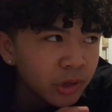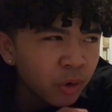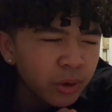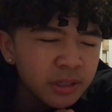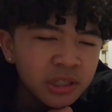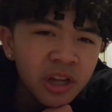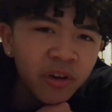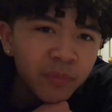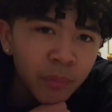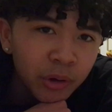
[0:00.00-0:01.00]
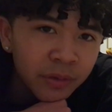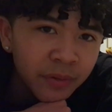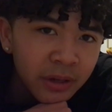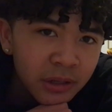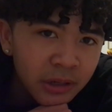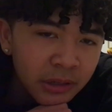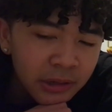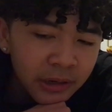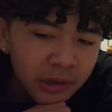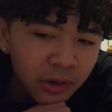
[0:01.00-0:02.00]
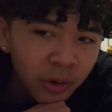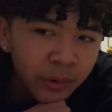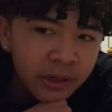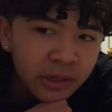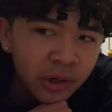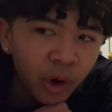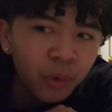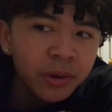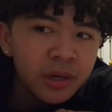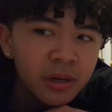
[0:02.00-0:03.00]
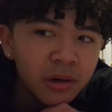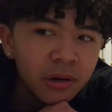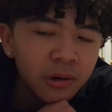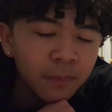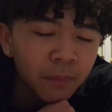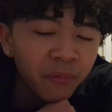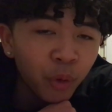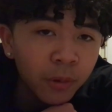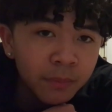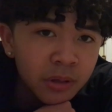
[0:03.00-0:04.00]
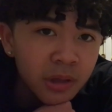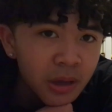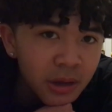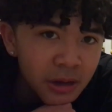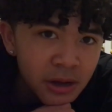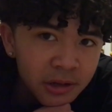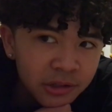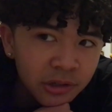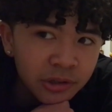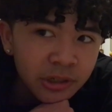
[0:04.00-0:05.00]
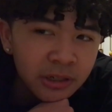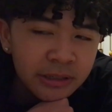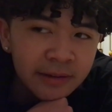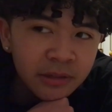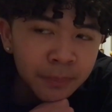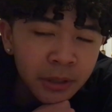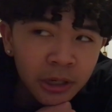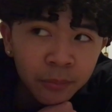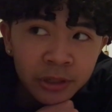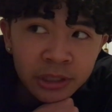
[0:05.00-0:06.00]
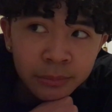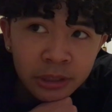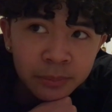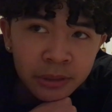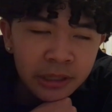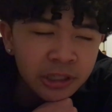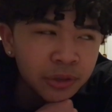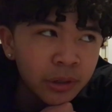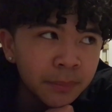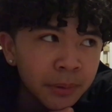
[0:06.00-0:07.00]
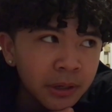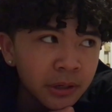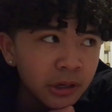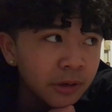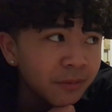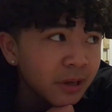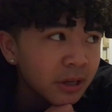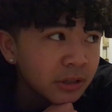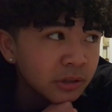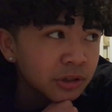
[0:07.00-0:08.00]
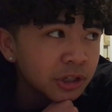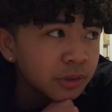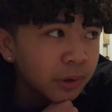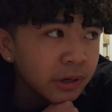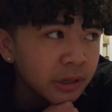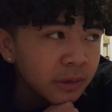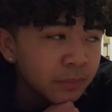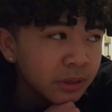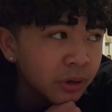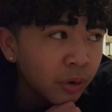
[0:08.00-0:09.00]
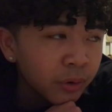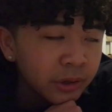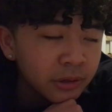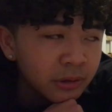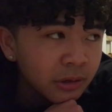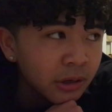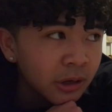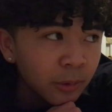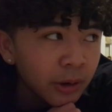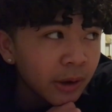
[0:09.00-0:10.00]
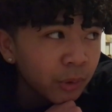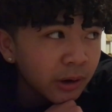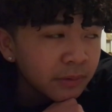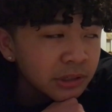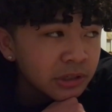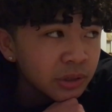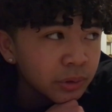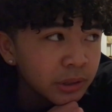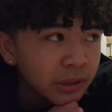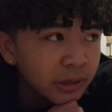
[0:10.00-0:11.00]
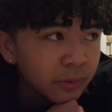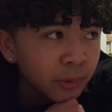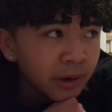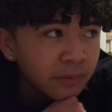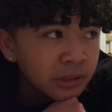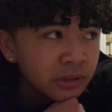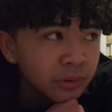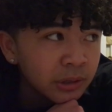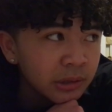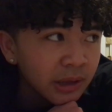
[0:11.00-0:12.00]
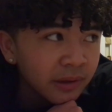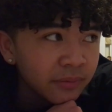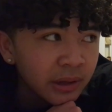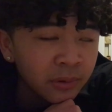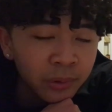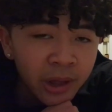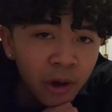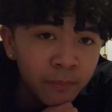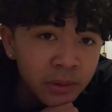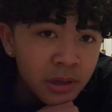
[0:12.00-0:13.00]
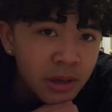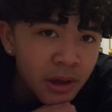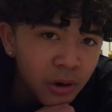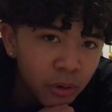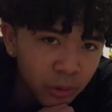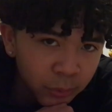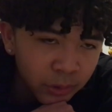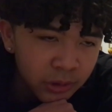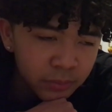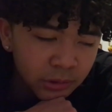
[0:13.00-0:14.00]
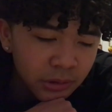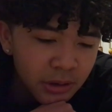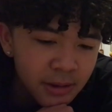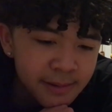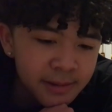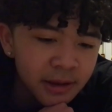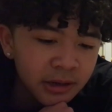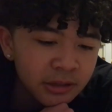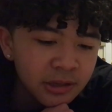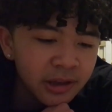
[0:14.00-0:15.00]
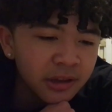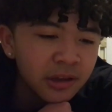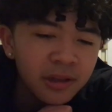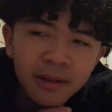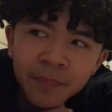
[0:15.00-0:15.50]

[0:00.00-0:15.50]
already self-motivated and like already going before me so she doesn't have to pick up when she meets me like she's already picking up. So she's ready can be going at whatever she's doing and whatever she's doing in life like without me or with me. And it's like